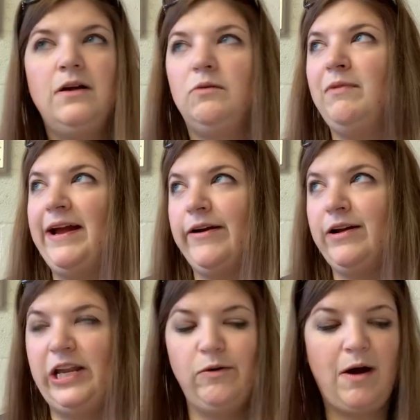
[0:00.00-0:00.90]
where
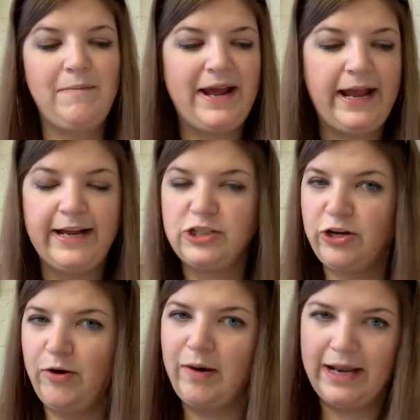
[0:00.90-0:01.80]
you are making sure
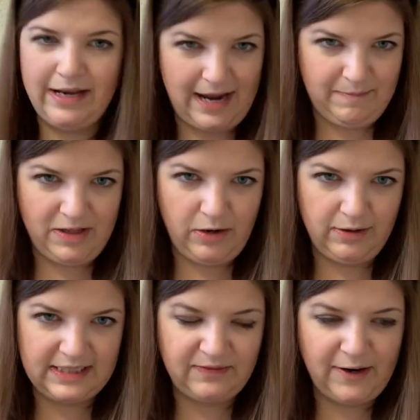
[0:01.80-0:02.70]
you can name the
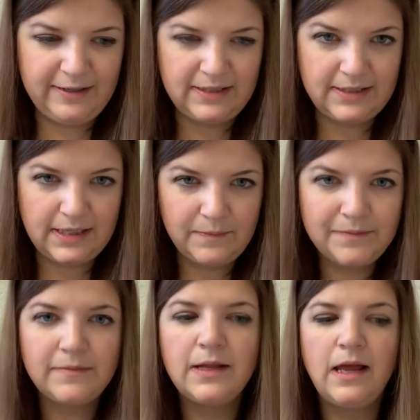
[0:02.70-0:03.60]
notes first,
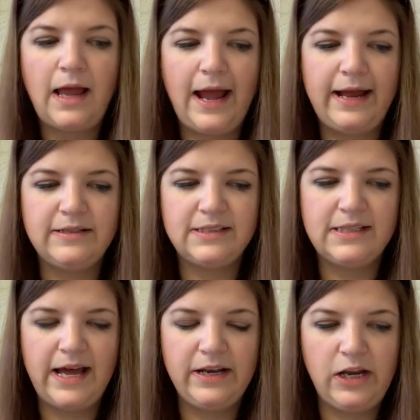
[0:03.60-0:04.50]
and
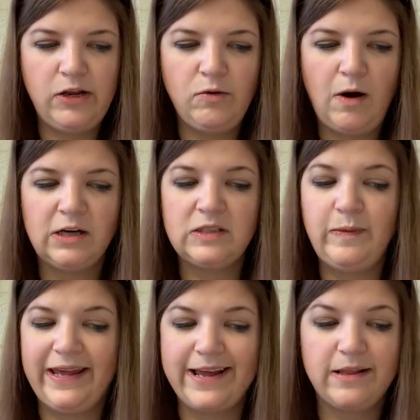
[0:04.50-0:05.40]
then you are
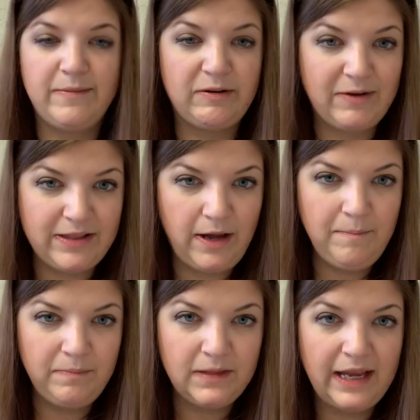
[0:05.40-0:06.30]
speaking them in
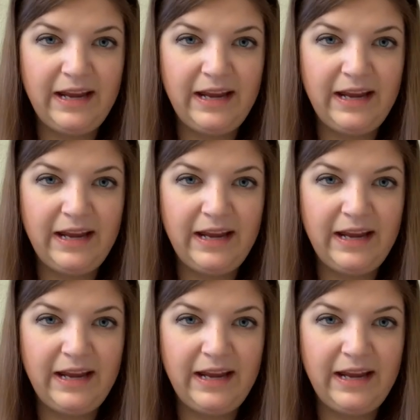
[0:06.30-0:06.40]
rhythm.